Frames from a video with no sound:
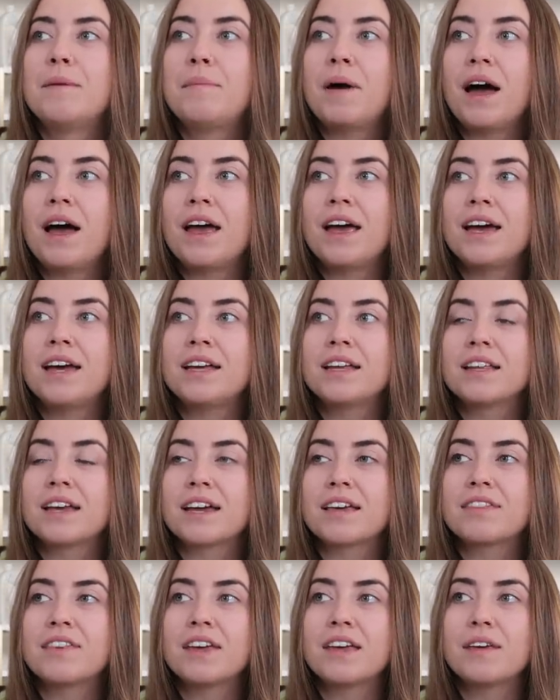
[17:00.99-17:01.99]
But
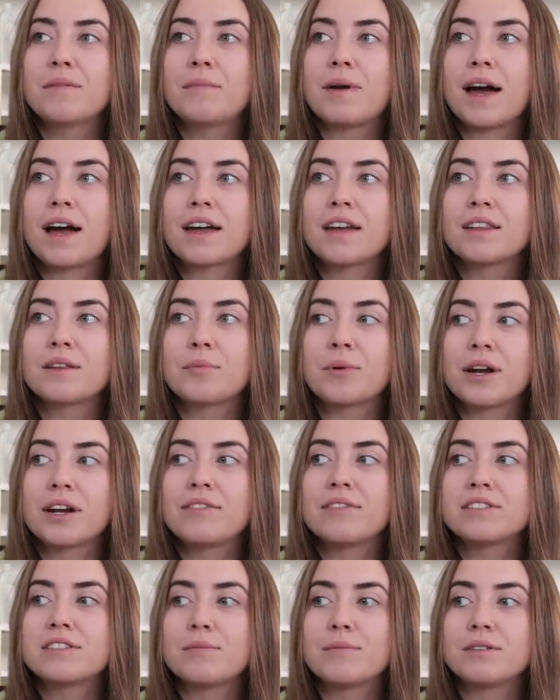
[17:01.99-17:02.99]
like thinking back at the brand
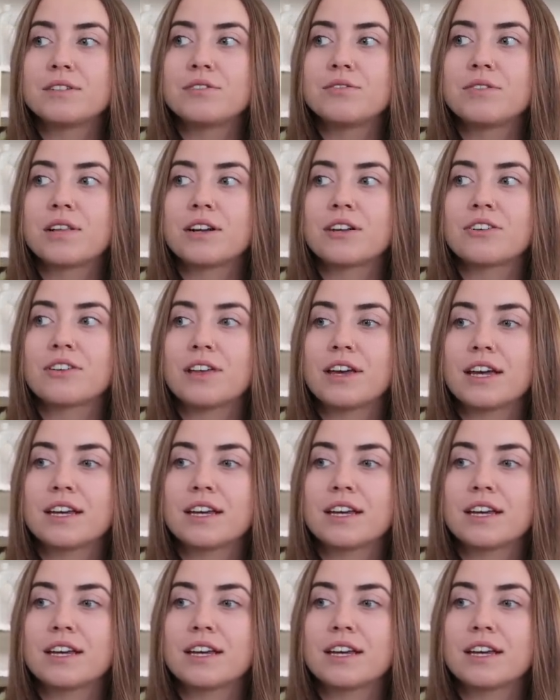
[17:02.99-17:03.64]
events I've been to that are